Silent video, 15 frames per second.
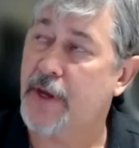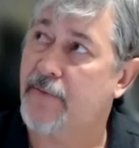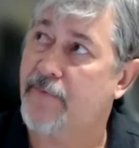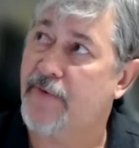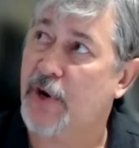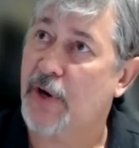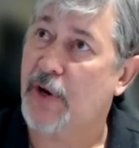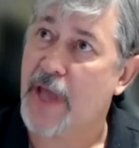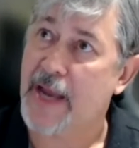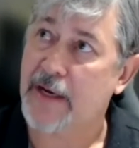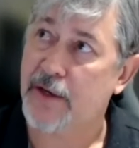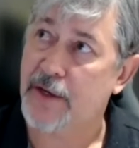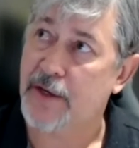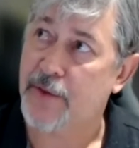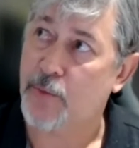very
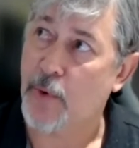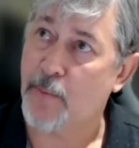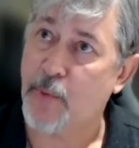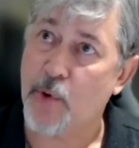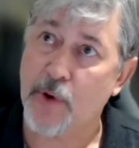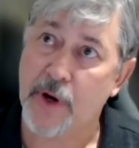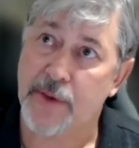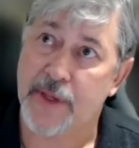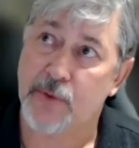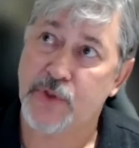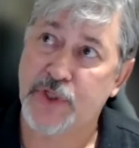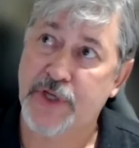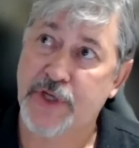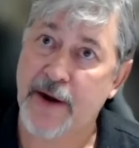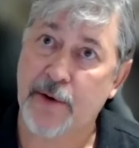likely the report that
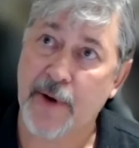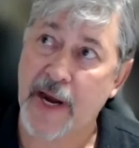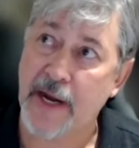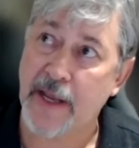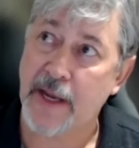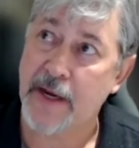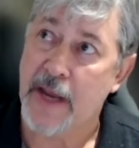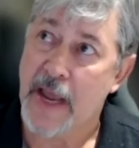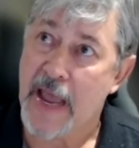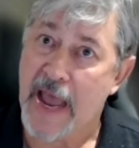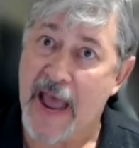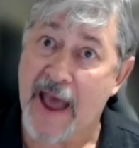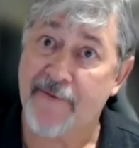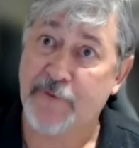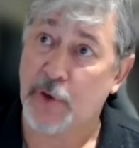was generated
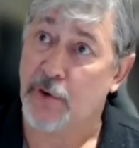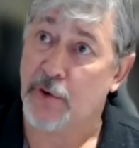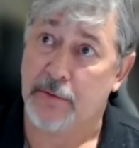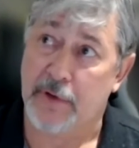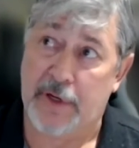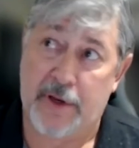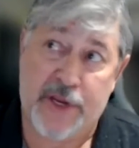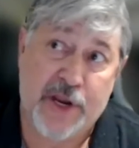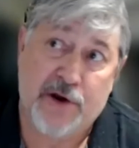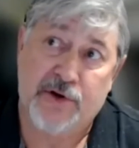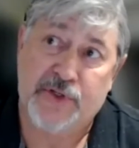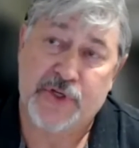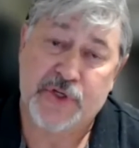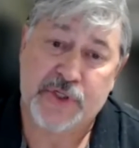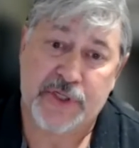after
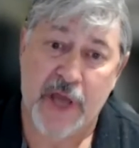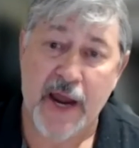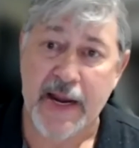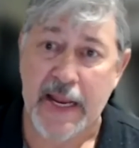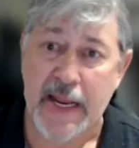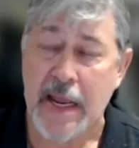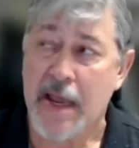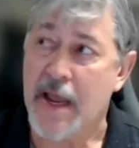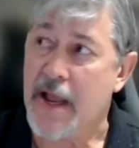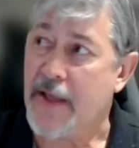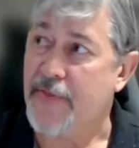years of study